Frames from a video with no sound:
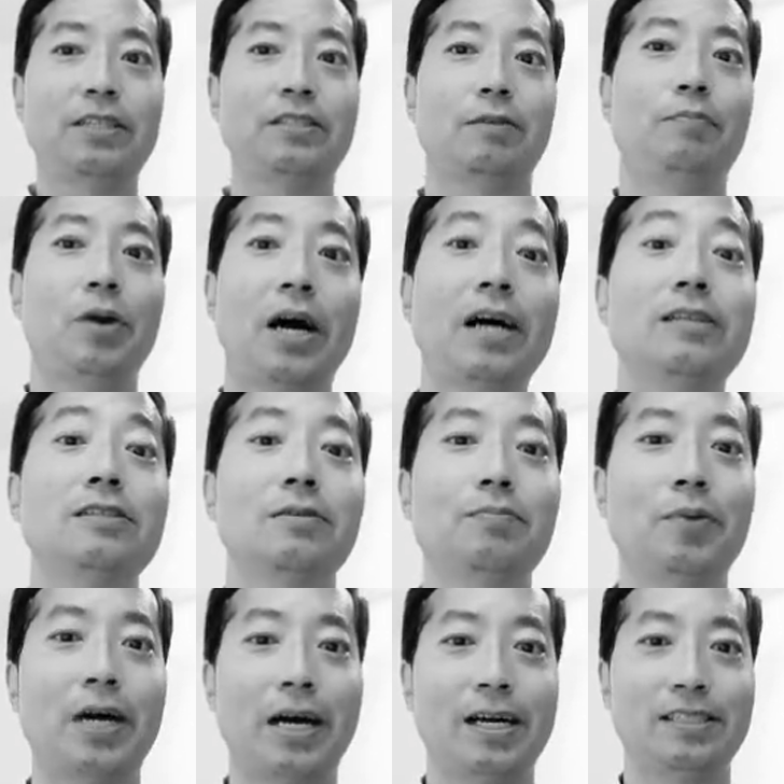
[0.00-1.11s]
Surprise,
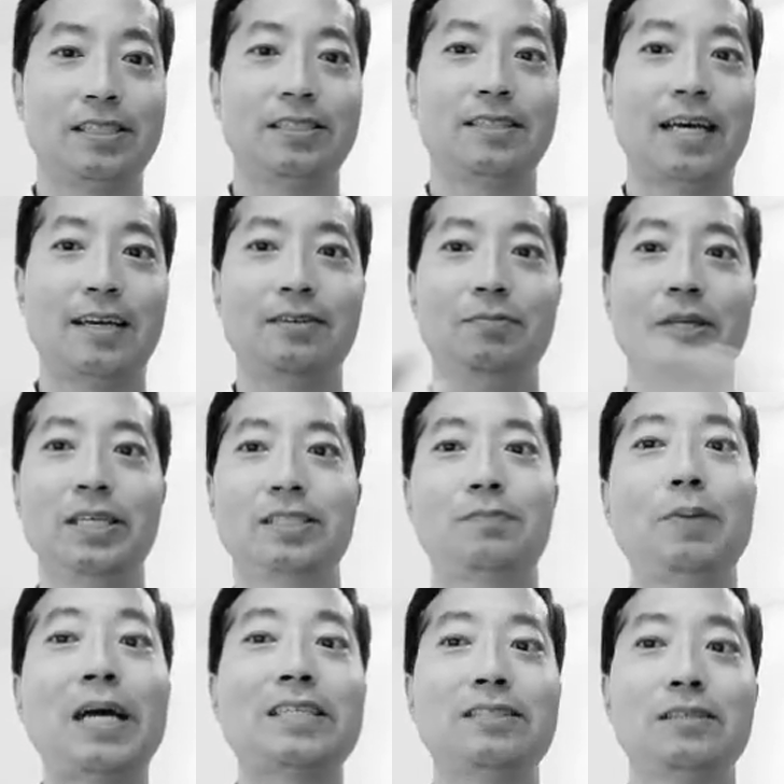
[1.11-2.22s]
surprise, as that could be
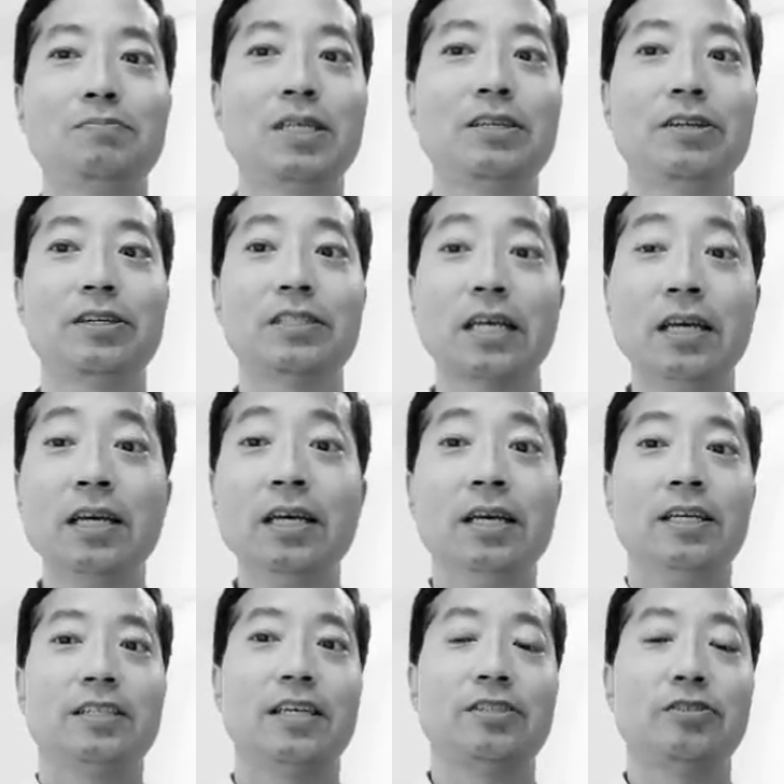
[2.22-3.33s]
expected, because
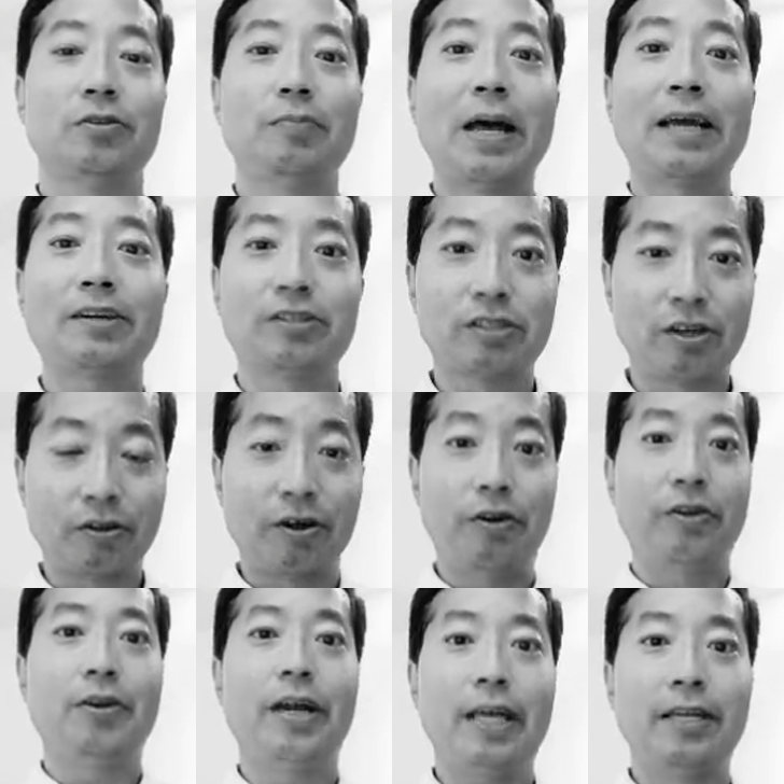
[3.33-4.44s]
central bankers, although
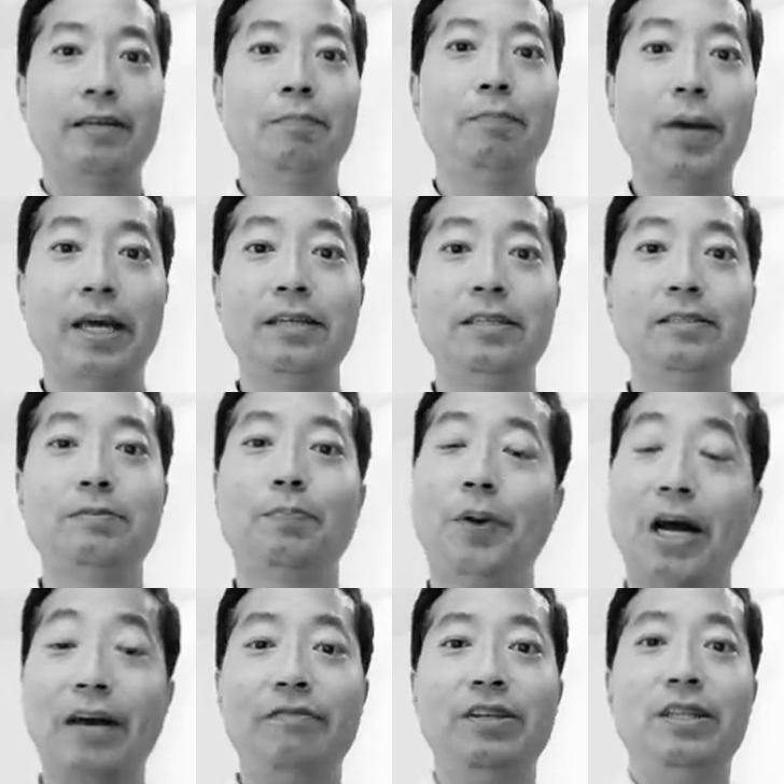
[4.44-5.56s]
they're independent,
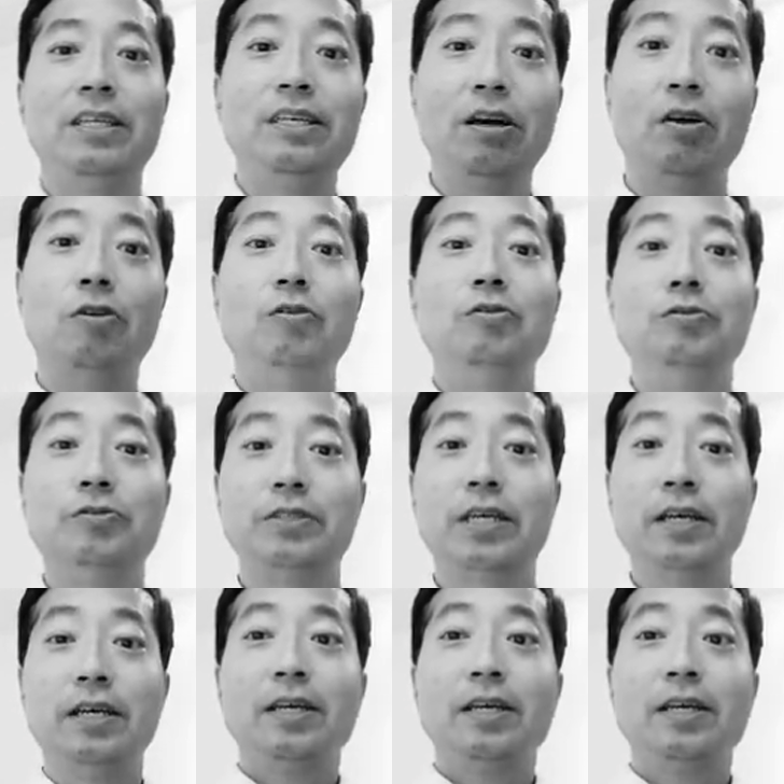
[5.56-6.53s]
privately owned